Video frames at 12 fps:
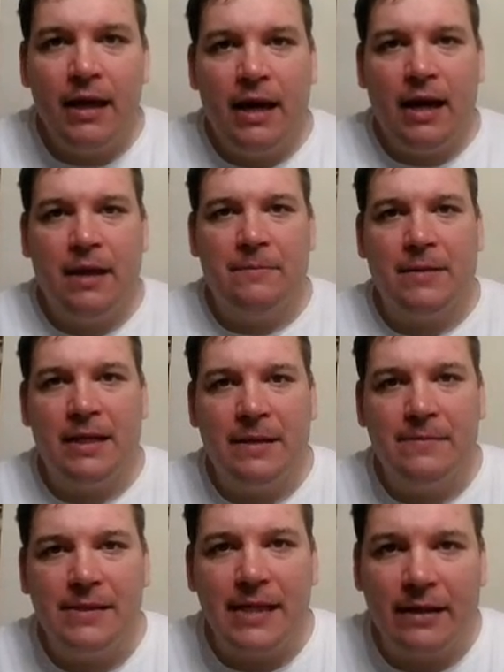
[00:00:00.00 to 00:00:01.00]
Hi, my name
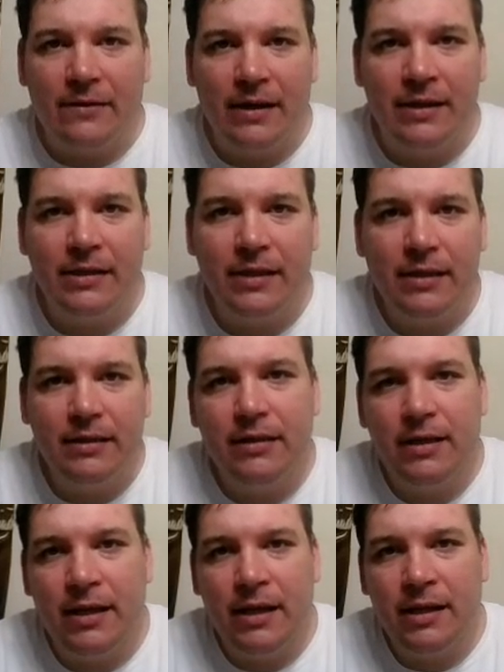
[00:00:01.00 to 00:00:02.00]
is Zachary Angelat,
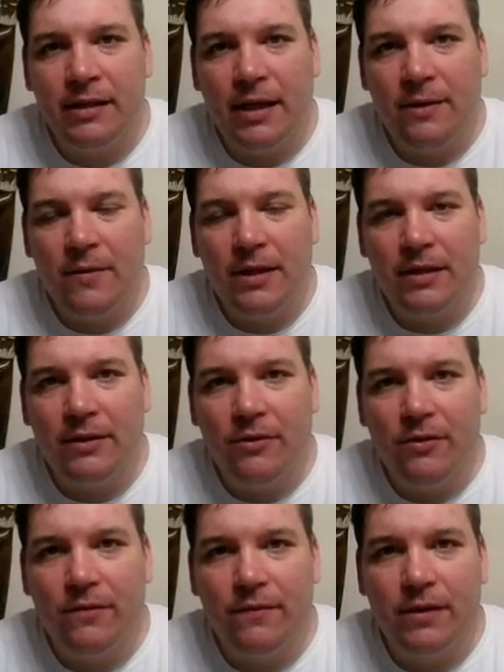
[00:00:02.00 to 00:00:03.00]
and I wanted to
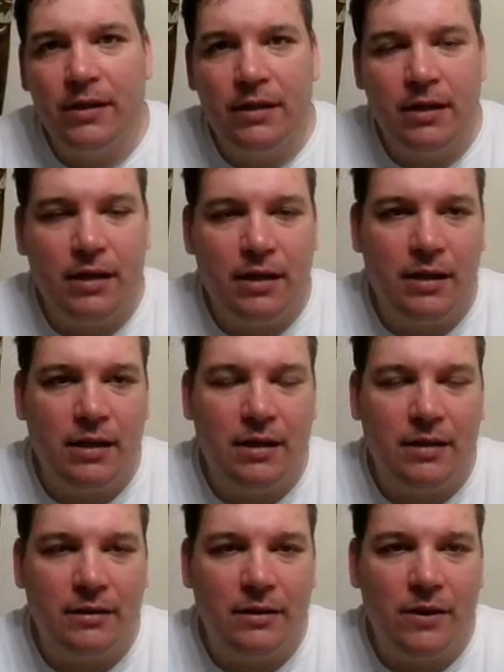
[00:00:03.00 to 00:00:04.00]
go over
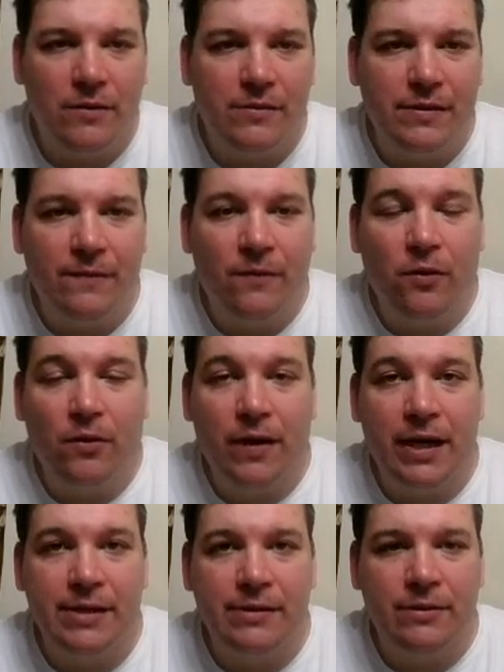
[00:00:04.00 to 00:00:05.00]
Go's for
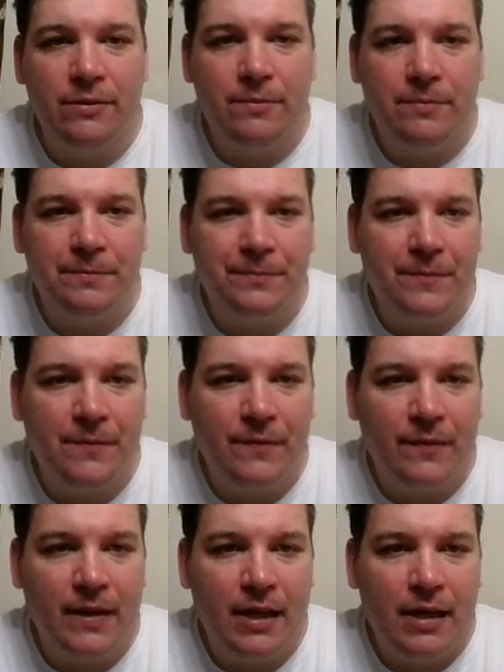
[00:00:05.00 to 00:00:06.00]
range loop.
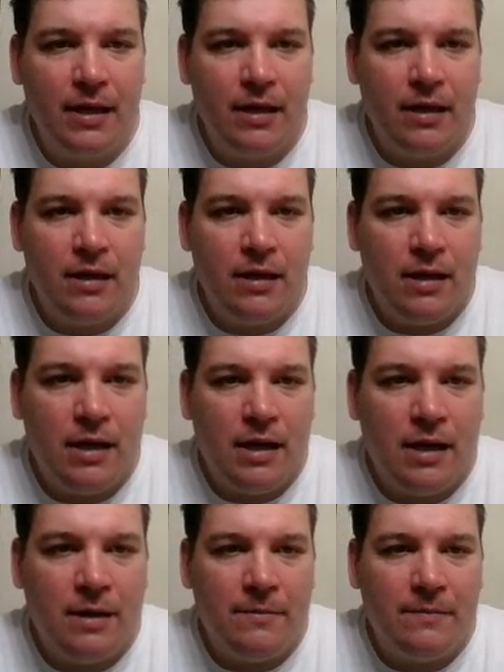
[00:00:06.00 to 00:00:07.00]

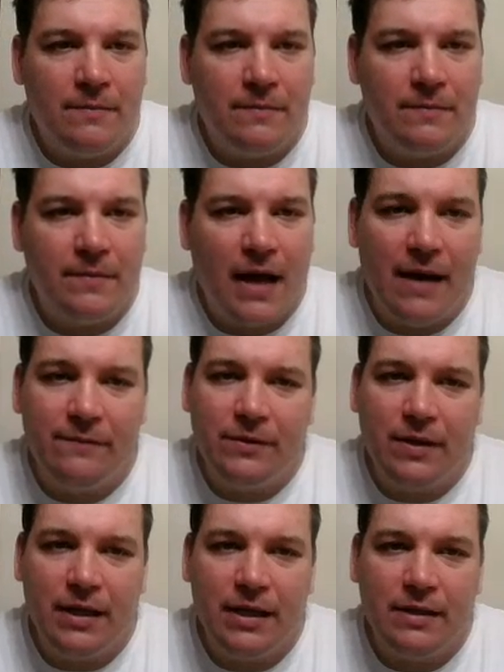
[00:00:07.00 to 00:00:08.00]
I've
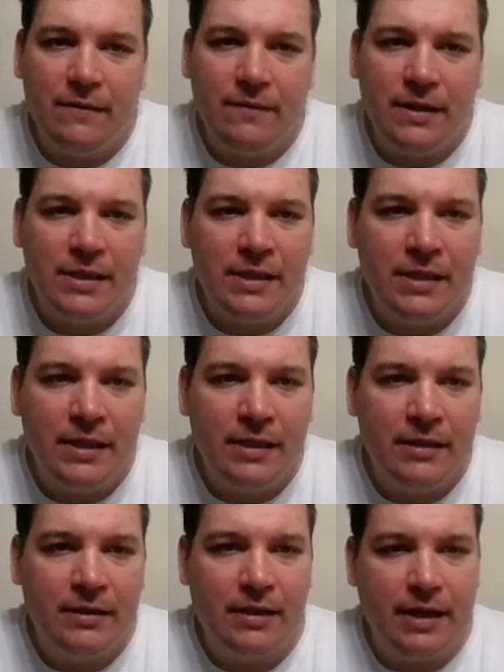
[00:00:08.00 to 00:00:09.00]
created a function
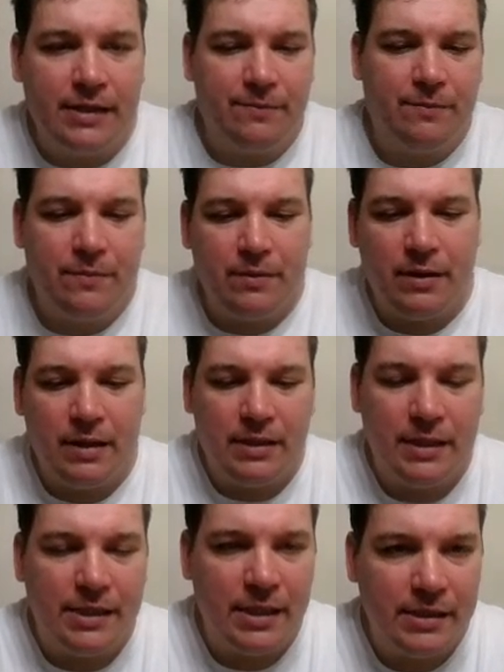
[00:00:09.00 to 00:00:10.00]
here. I should
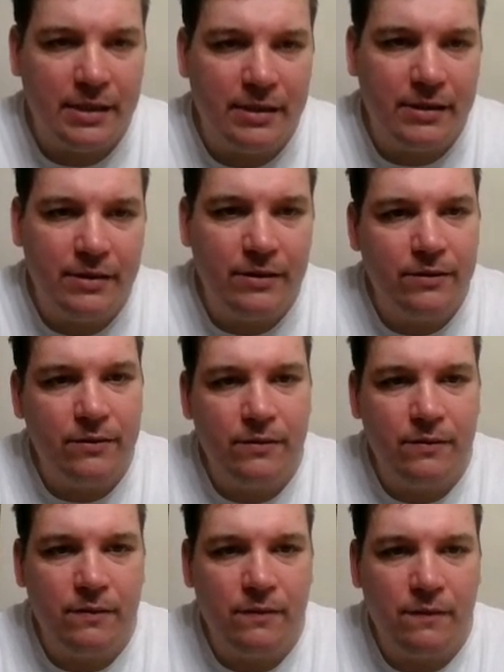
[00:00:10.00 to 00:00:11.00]
probably change this
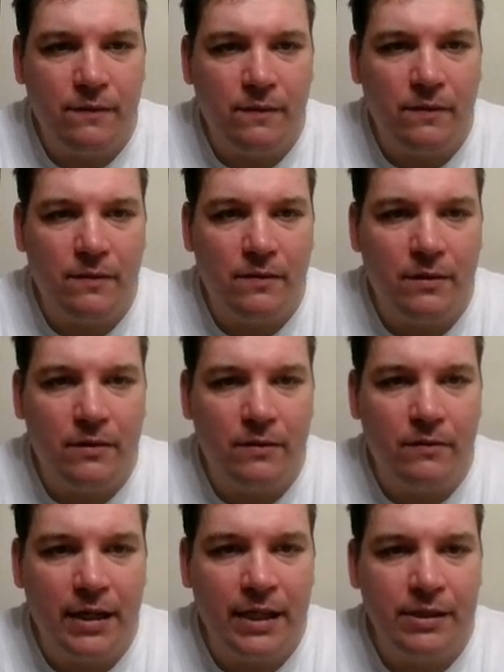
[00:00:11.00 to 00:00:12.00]
to for
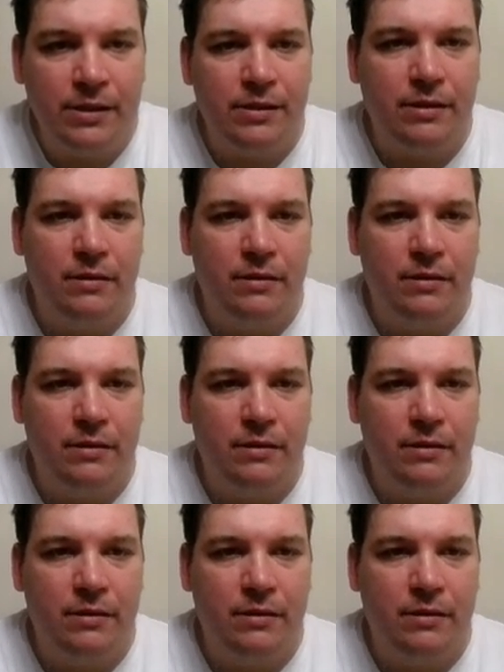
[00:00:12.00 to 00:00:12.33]
range,